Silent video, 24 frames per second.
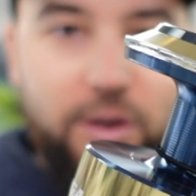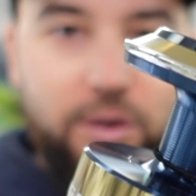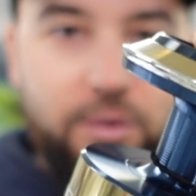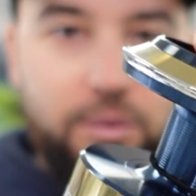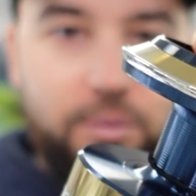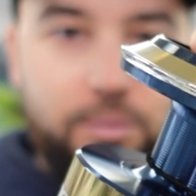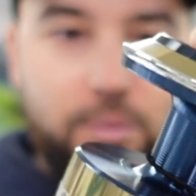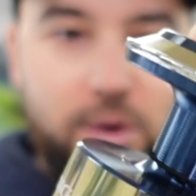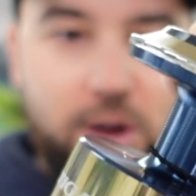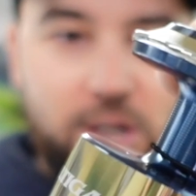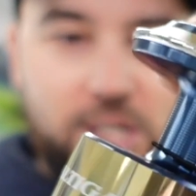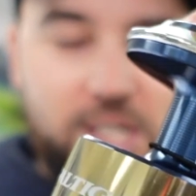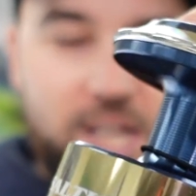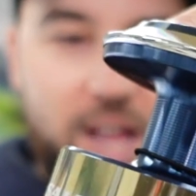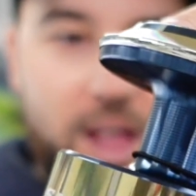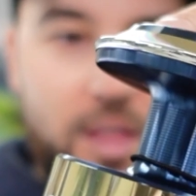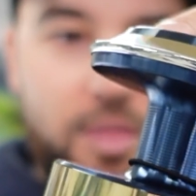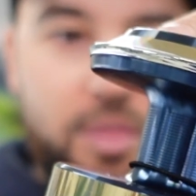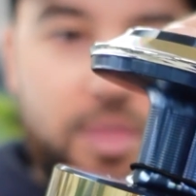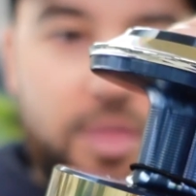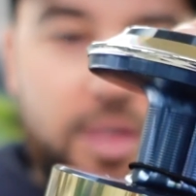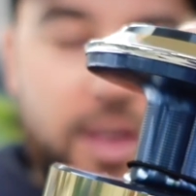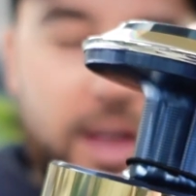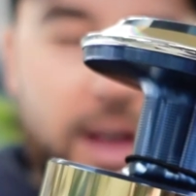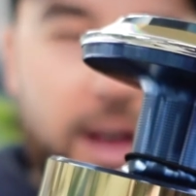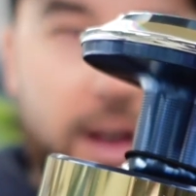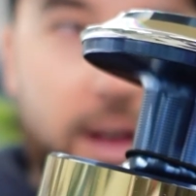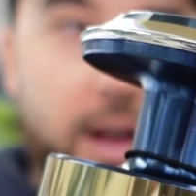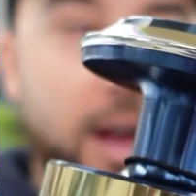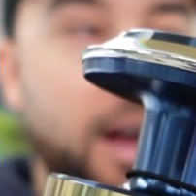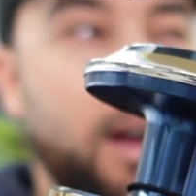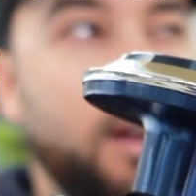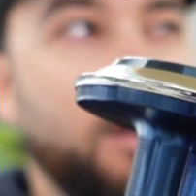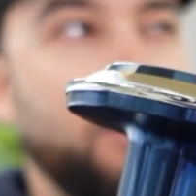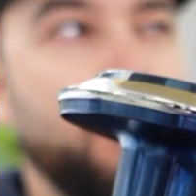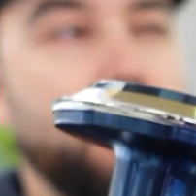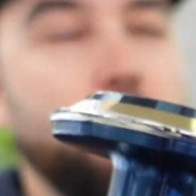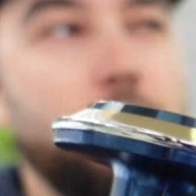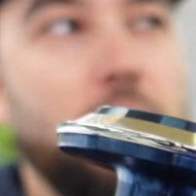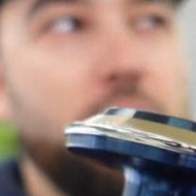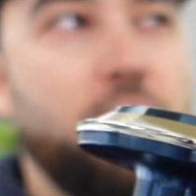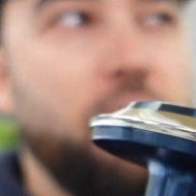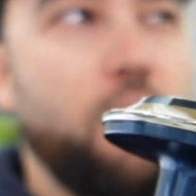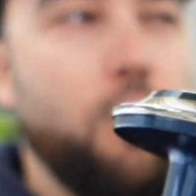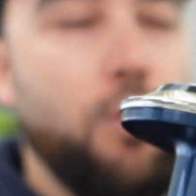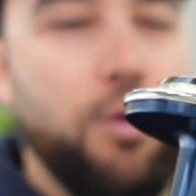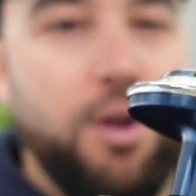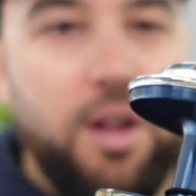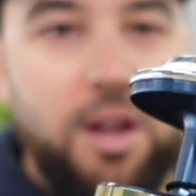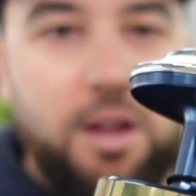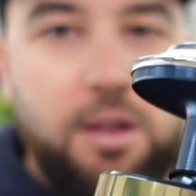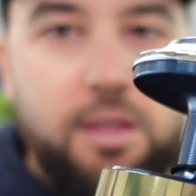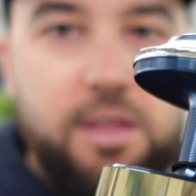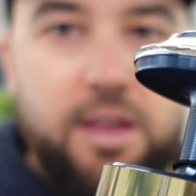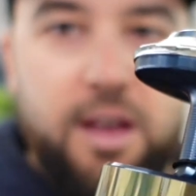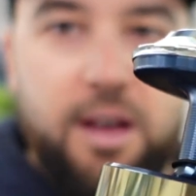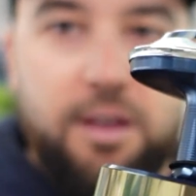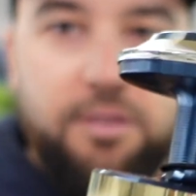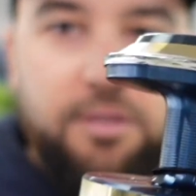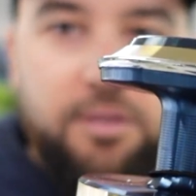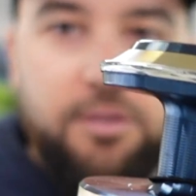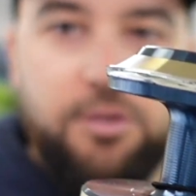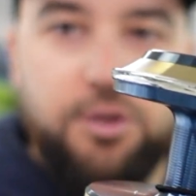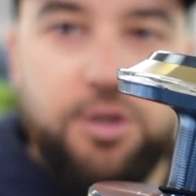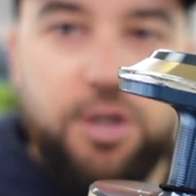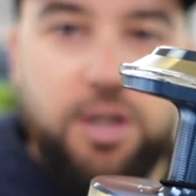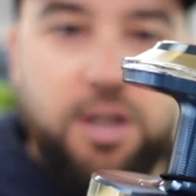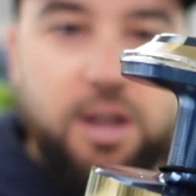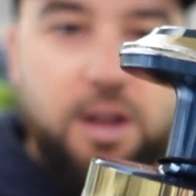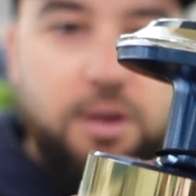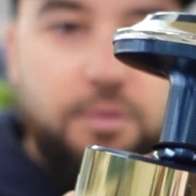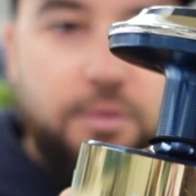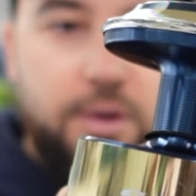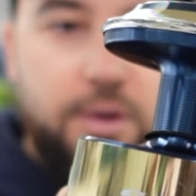on my 14,000 jigging